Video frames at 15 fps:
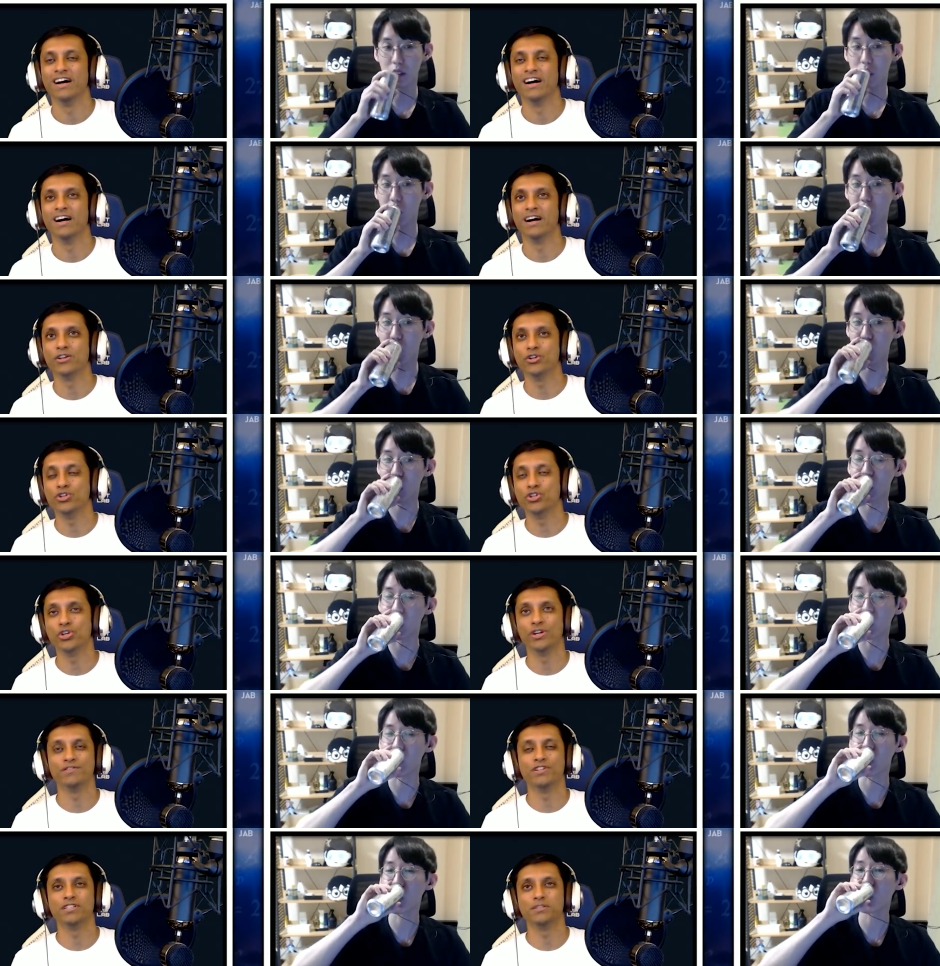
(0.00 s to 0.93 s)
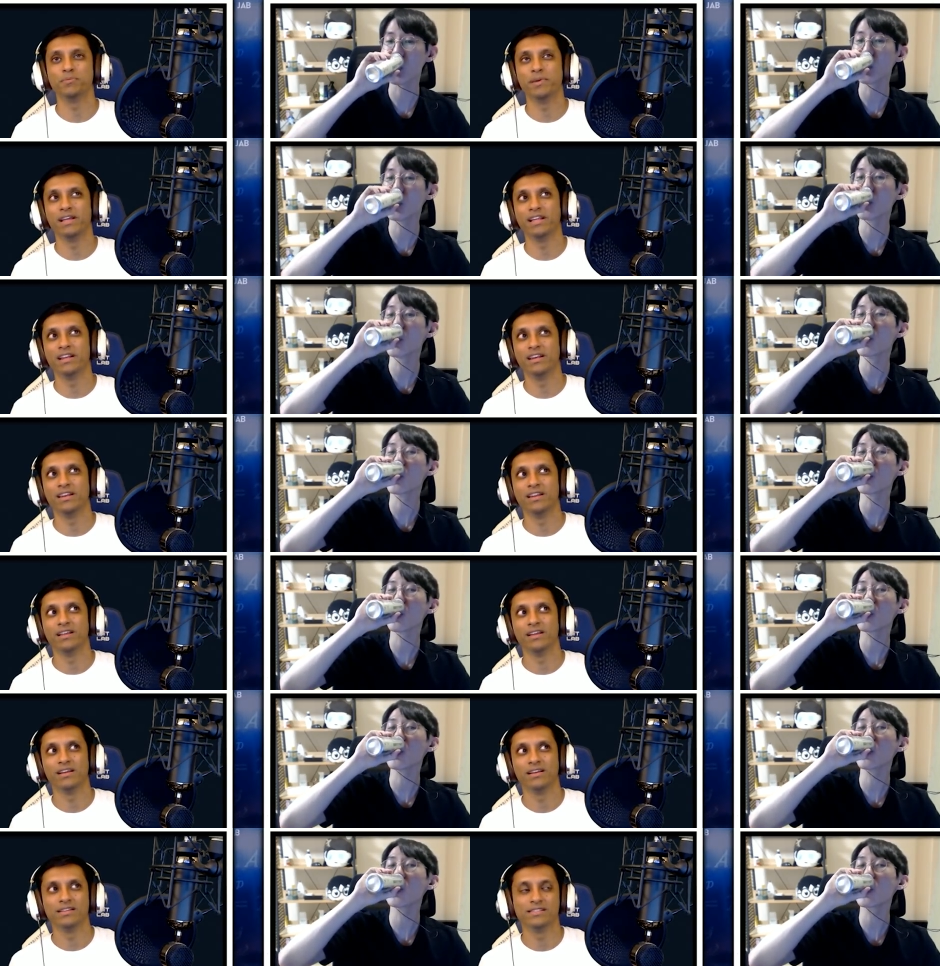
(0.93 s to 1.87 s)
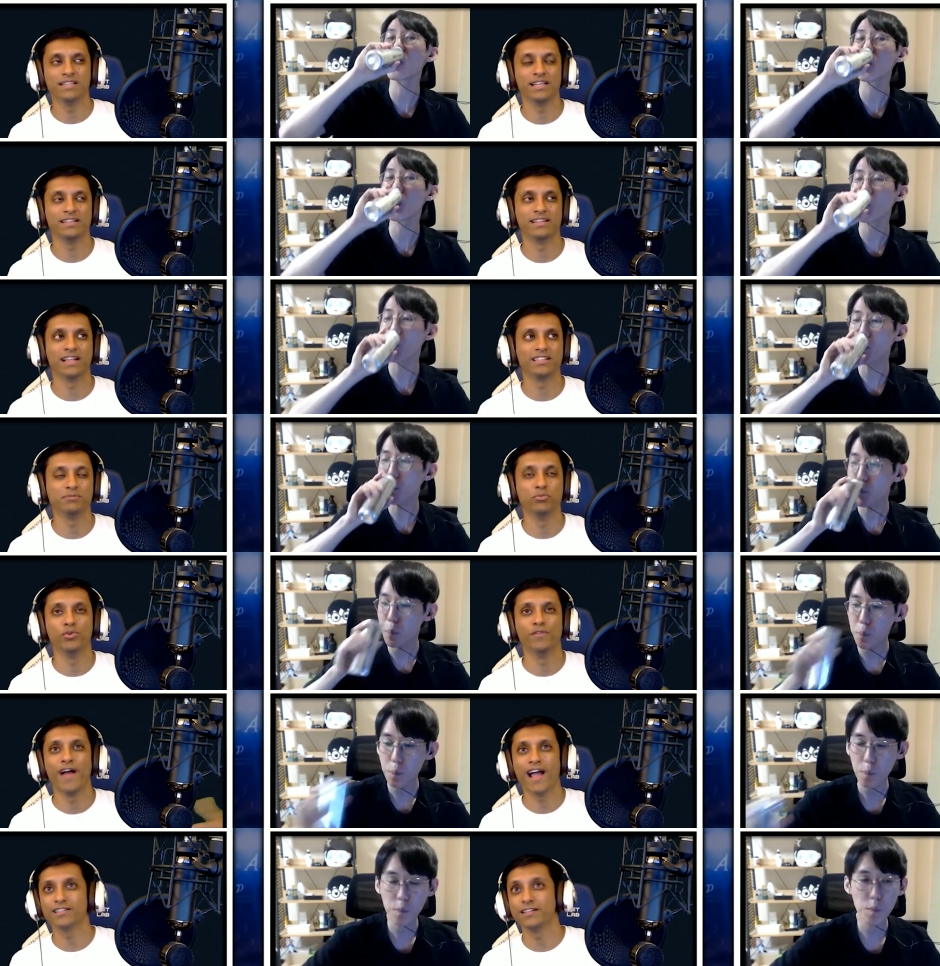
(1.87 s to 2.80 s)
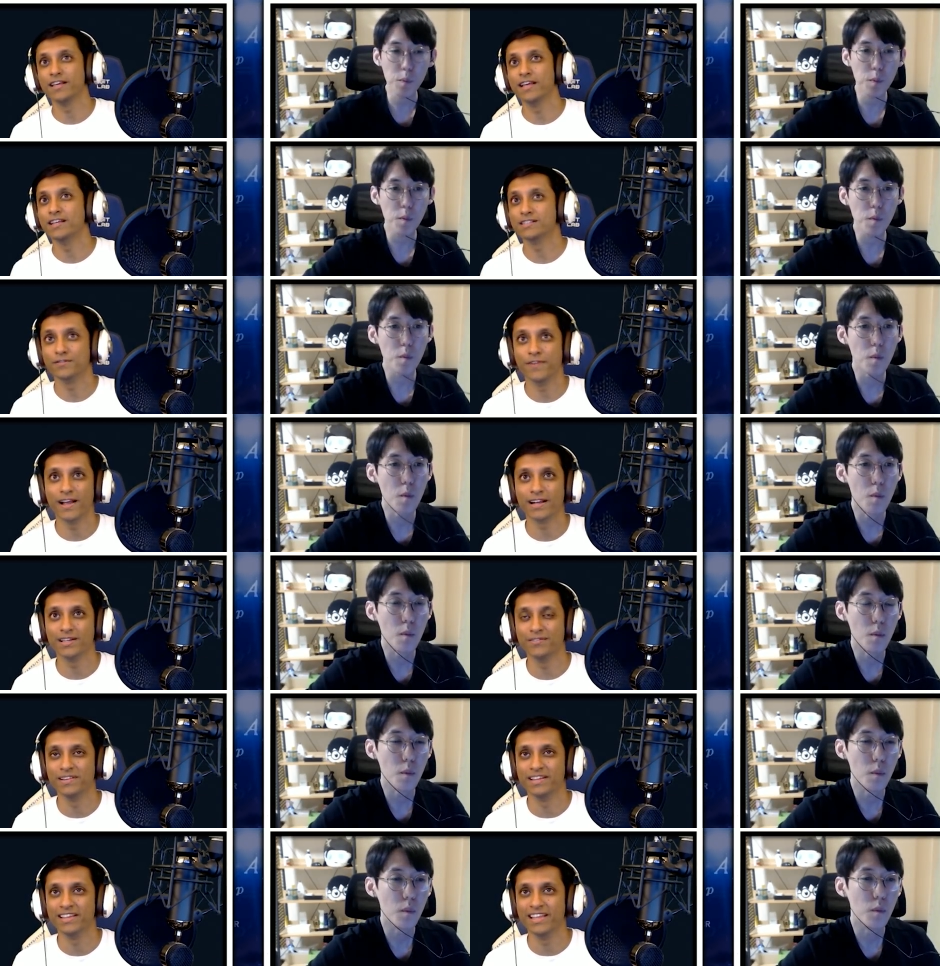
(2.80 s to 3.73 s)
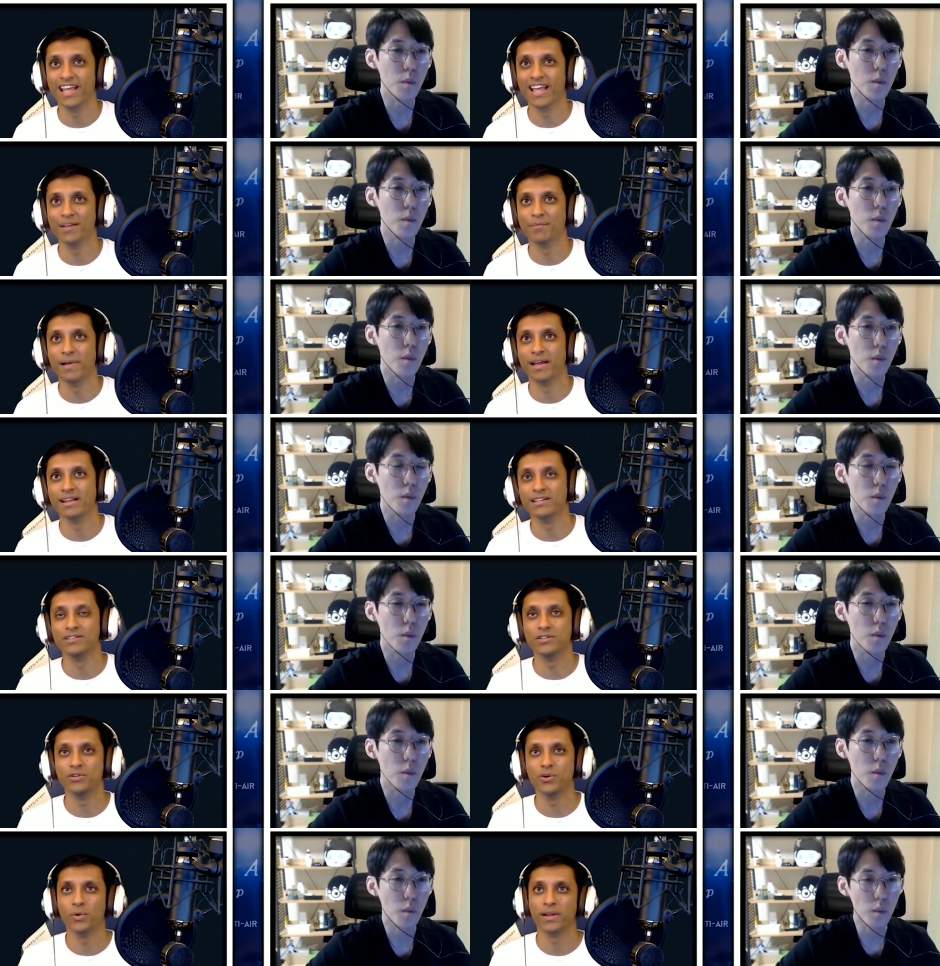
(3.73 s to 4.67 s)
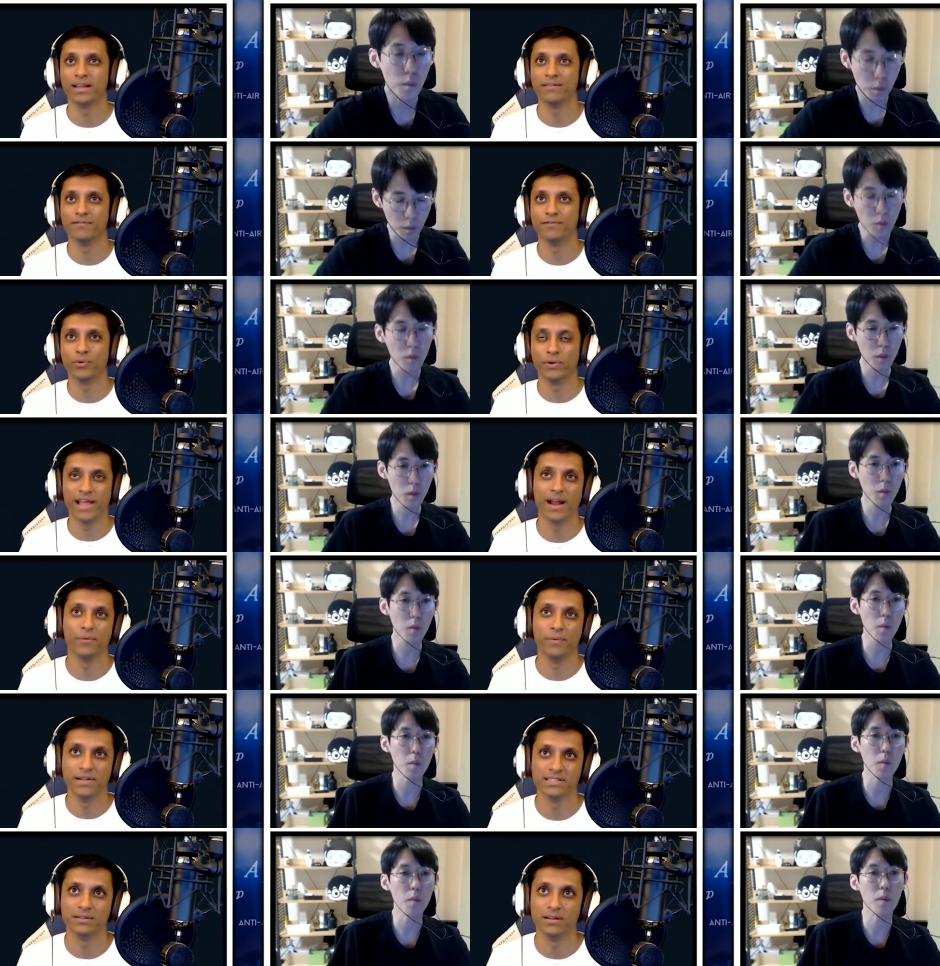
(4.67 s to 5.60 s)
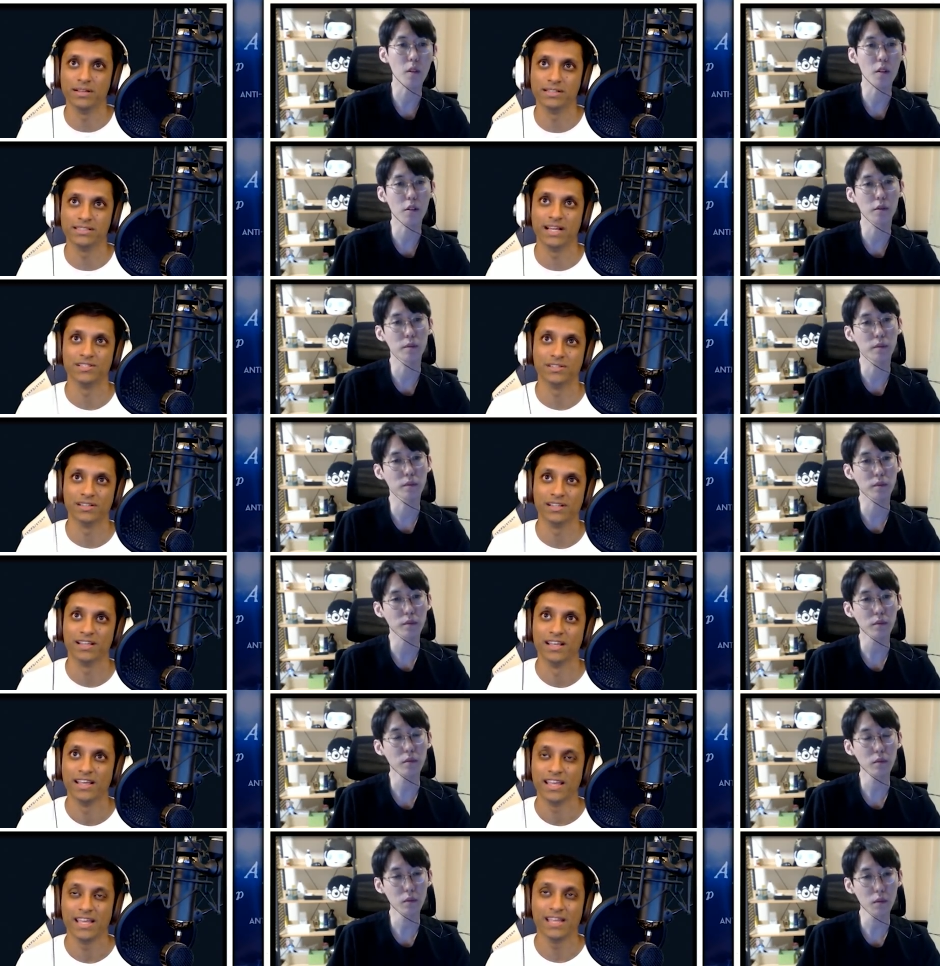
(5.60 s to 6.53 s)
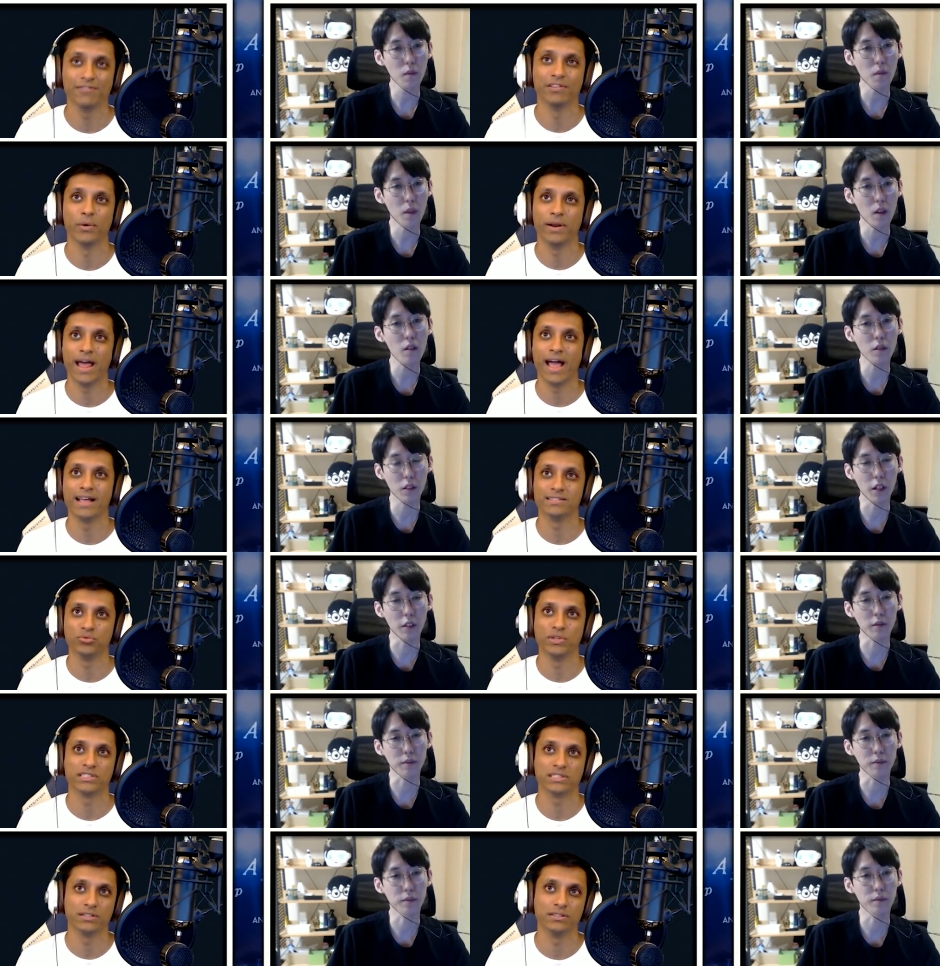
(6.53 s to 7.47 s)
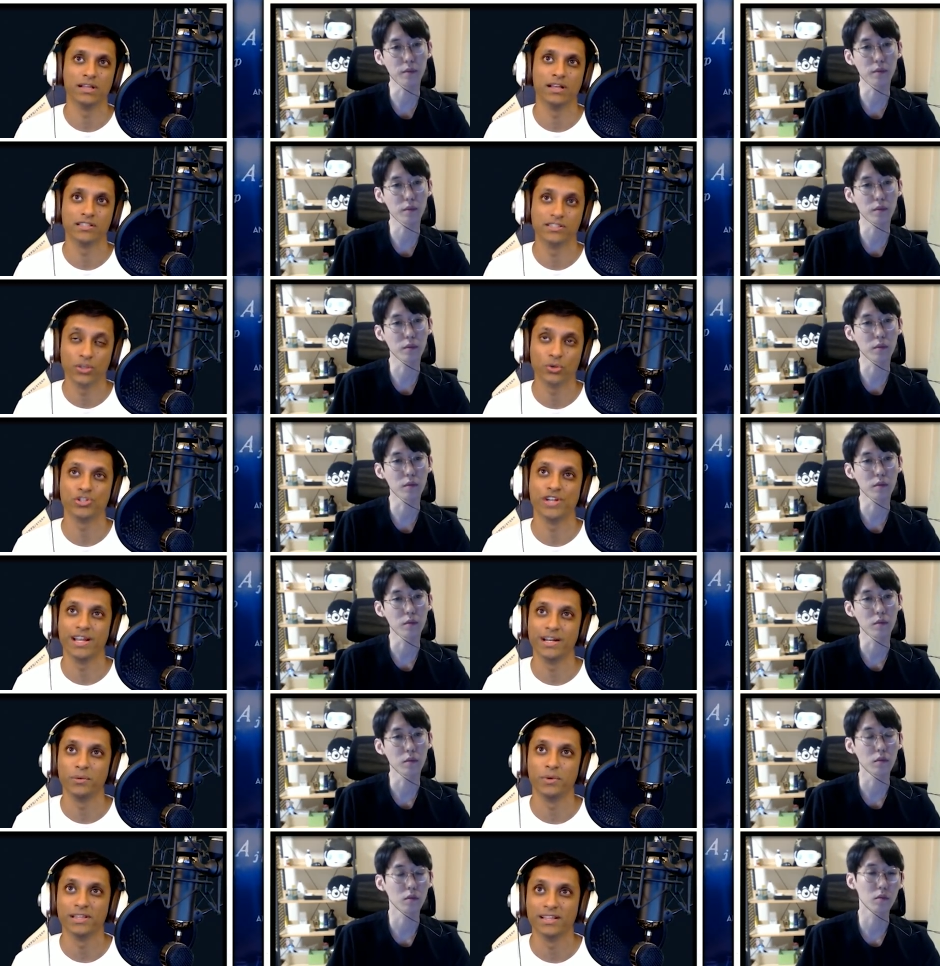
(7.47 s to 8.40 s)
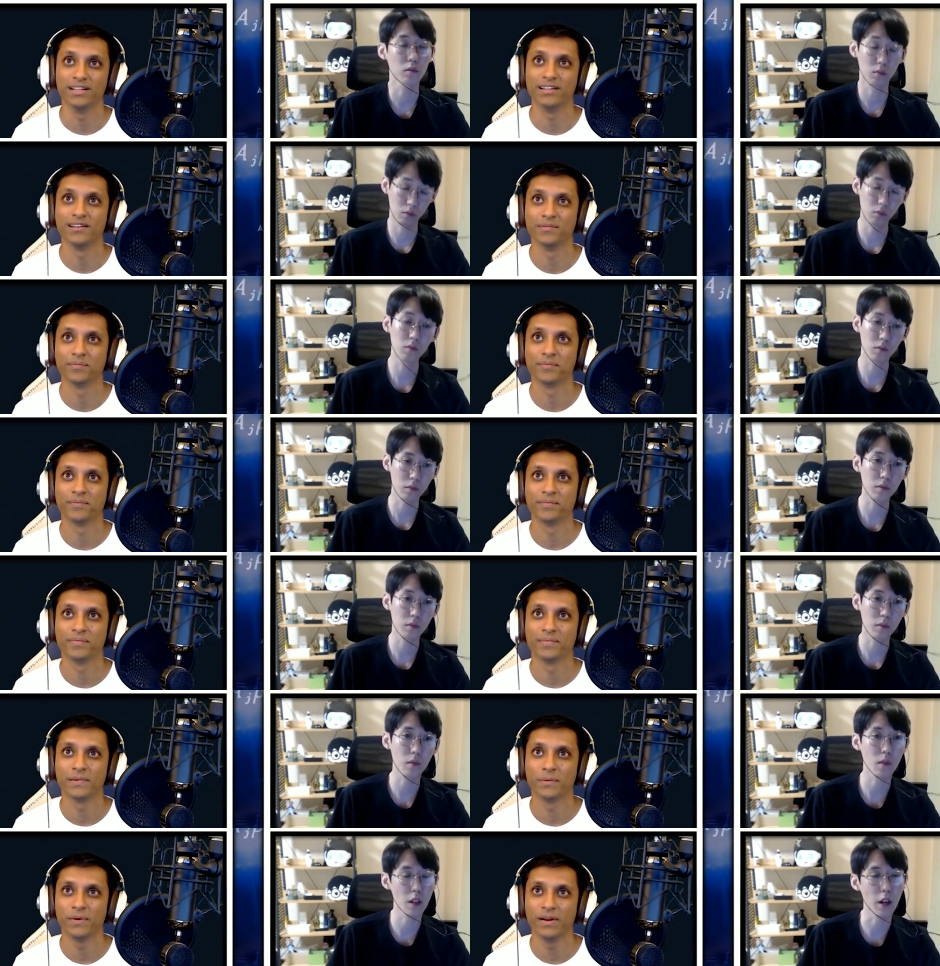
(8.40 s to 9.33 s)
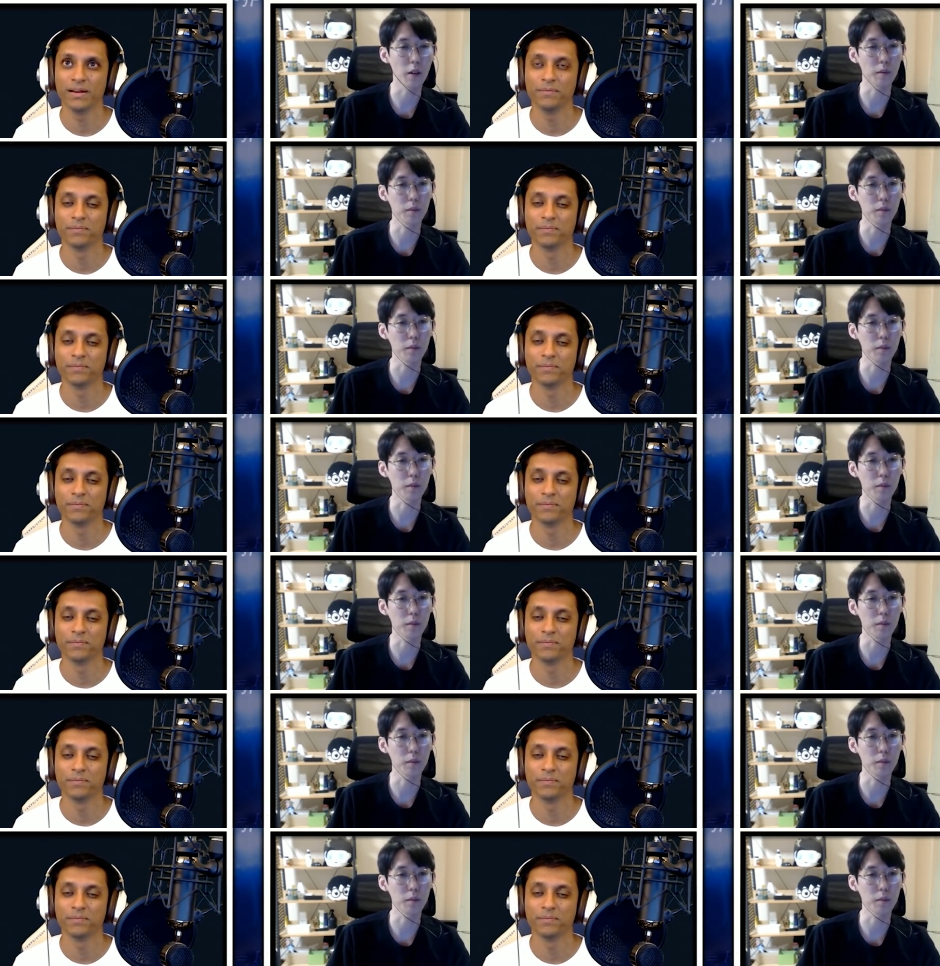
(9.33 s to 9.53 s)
Speaker 1: Uh, you yeah. should have just been seeing that this move actually is effective in the game and doing it for that reason, essentially, even though it has risk associated with it. Yeah. Right?